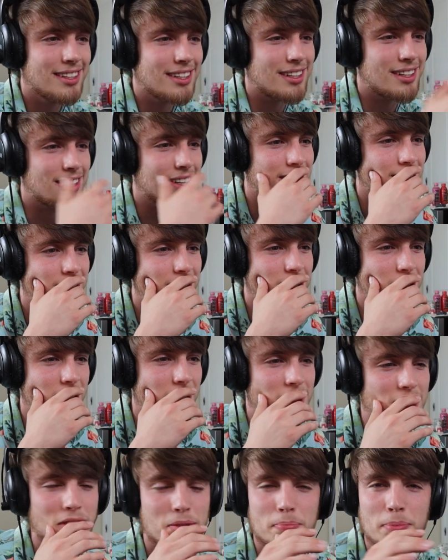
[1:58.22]
ah,
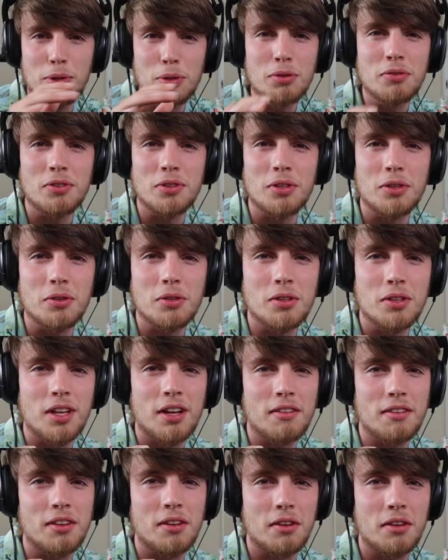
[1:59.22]
it's just beautiful
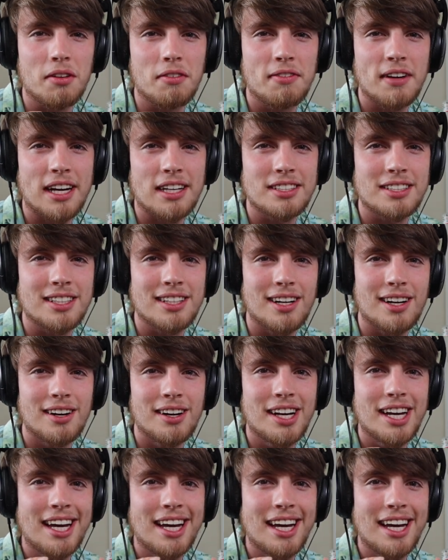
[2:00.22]
little uh, effects in there.